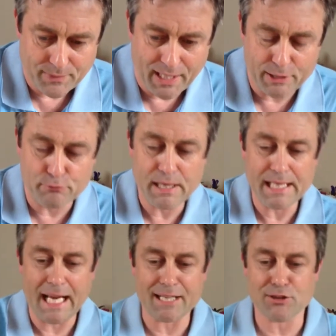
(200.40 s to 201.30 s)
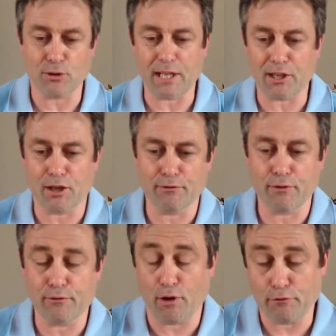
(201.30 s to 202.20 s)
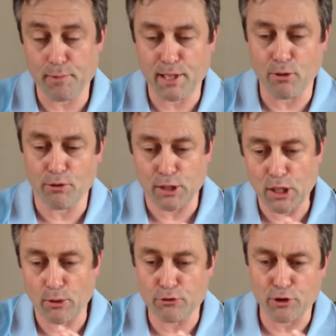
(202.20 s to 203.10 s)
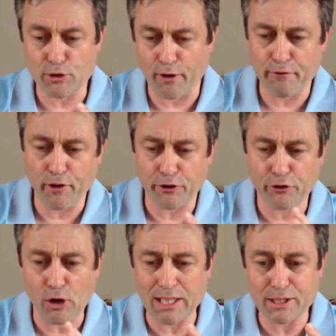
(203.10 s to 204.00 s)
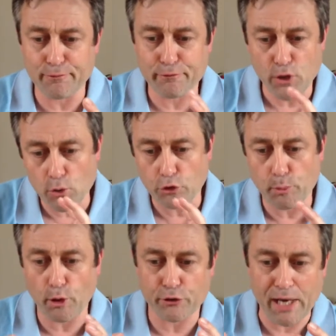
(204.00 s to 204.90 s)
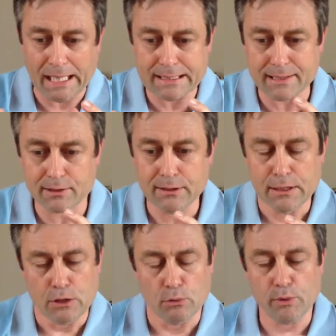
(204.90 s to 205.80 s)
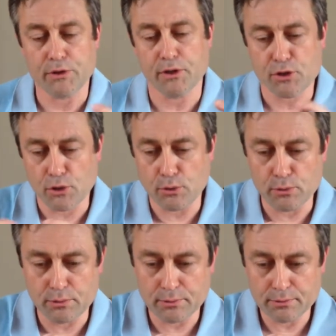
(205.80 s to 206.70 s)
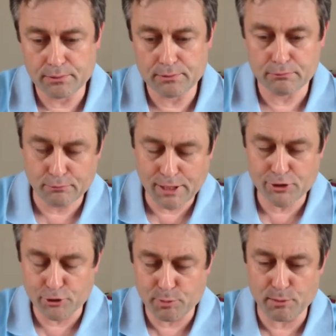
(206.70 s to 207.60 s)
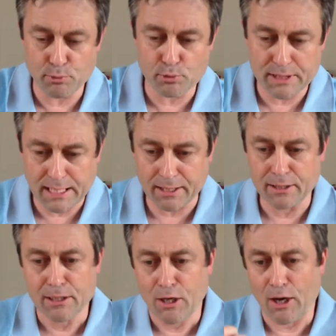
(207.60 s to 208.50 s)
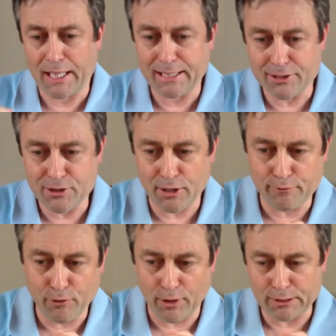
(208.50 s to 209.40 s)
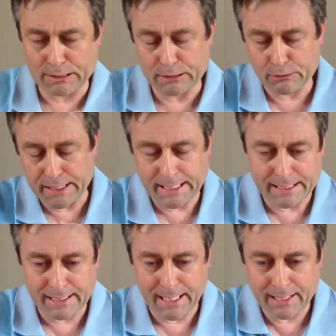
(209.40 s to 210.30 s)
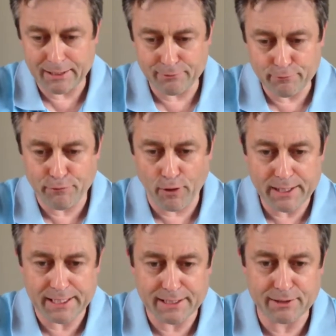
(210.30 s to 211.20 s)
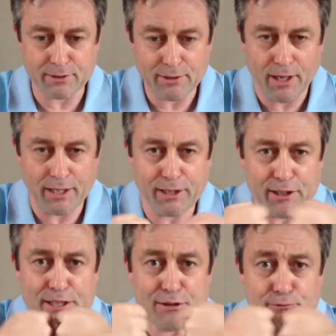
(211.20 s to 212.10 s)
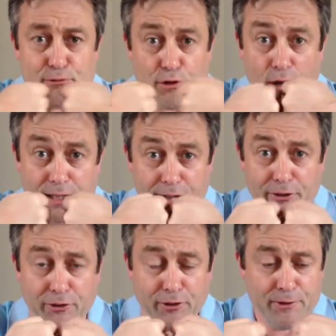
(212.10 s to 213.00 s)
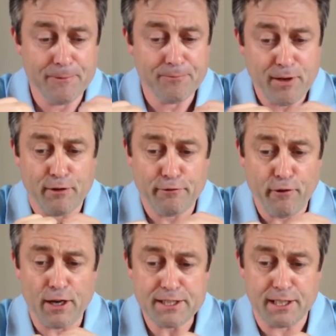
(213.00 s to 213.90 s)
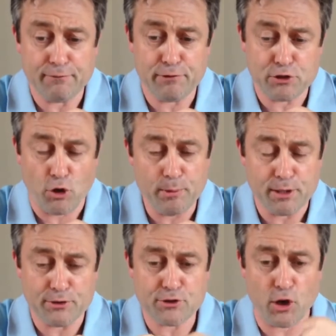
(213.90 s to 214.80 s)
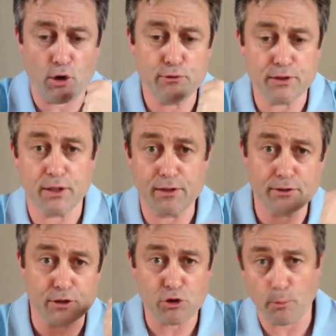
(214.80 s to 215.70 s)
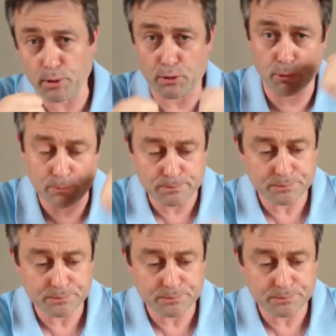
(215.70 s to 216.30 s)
And it really has got that kind of, like for me, on the nose, a slightly confused personality with the two regions being brought together. I get this kind of like green fighting, and it is like this, fighting for dominance over the tropical.